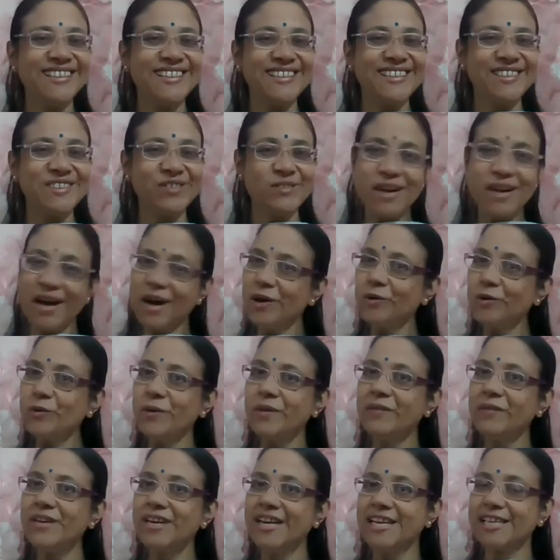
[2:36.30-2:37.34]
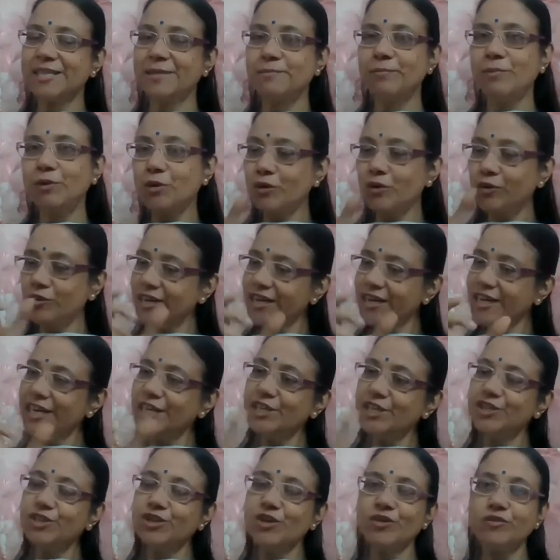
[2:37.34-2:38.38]
So now we will explore
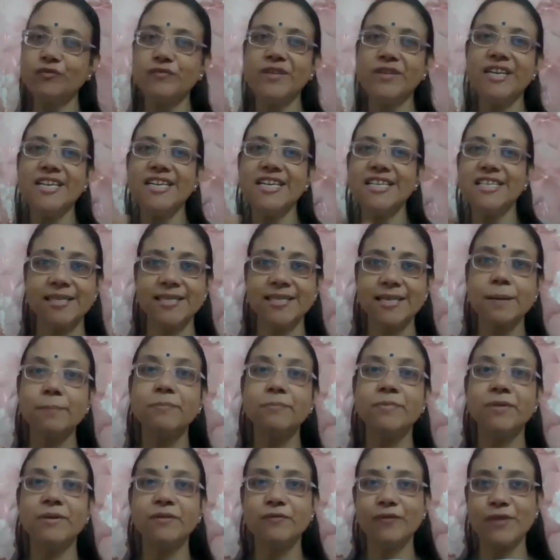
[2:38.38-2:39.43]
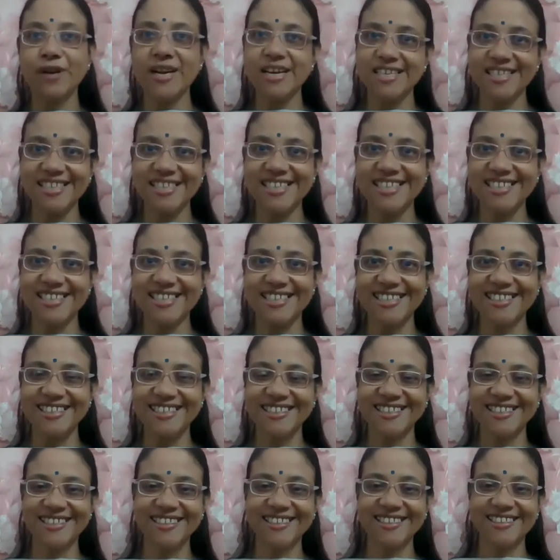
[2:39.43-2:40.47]
each of these sub-phrases.
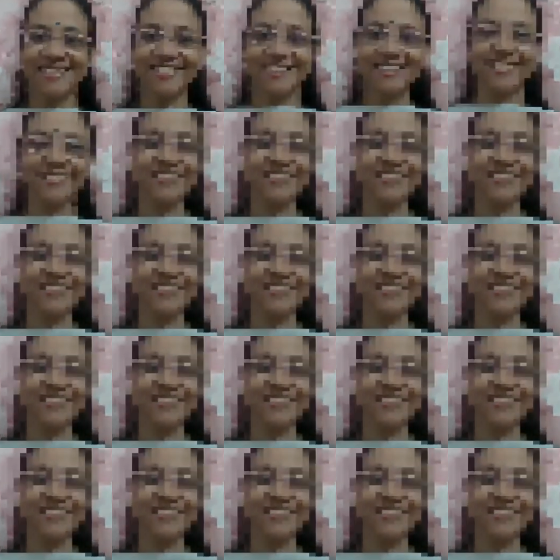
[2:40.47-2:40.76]
Let's